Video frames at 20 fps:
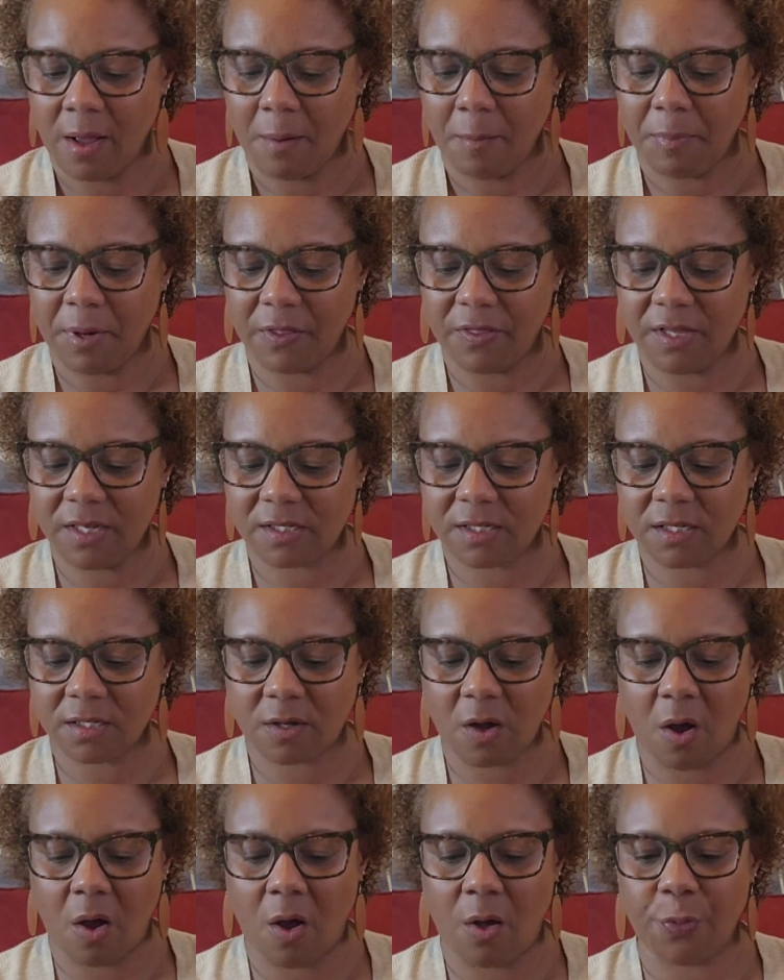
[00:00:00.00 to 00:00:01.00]
But this is
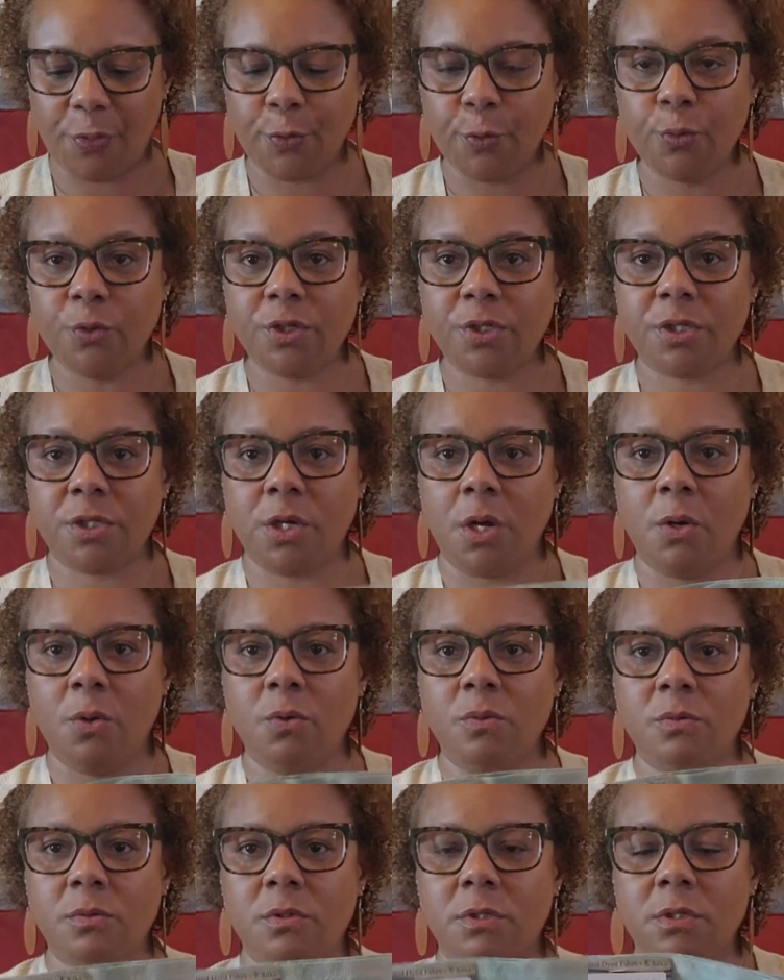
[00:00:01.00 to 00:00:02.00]
called Through the
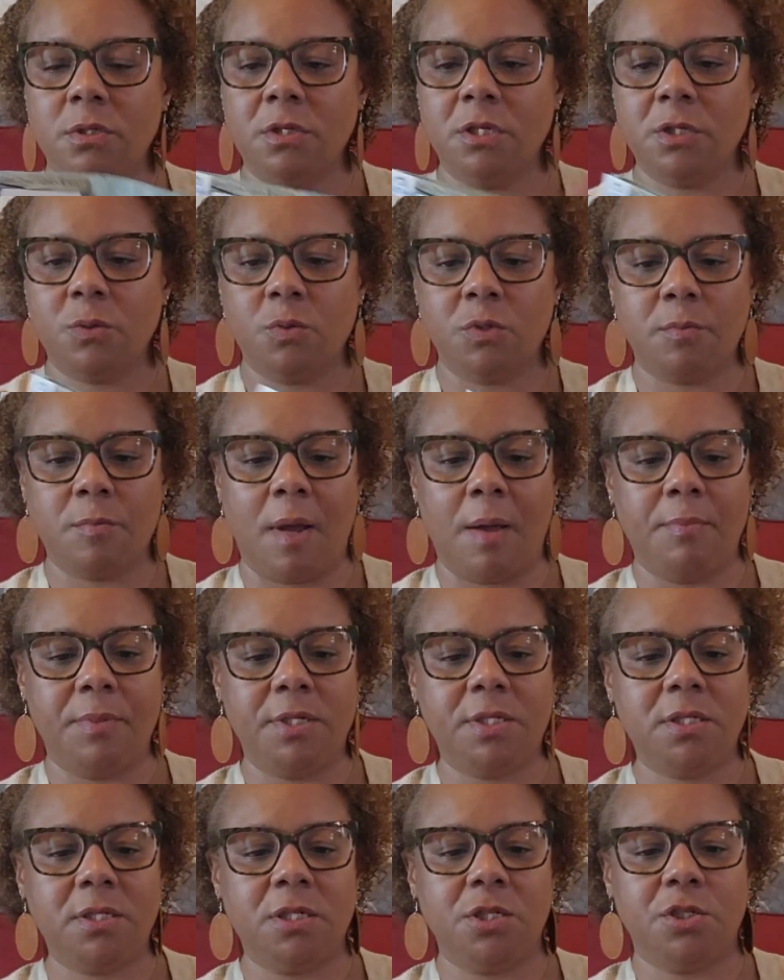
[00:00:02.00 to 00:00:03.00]
Stones. This was my Be
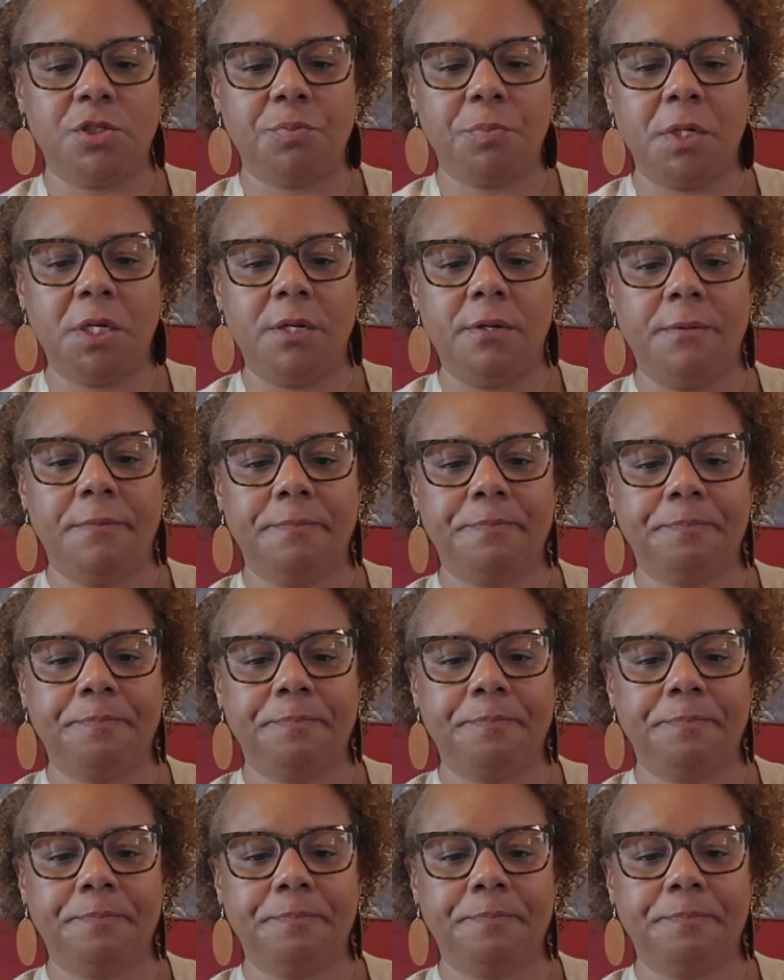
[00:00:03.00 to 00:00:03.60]
Stitch Me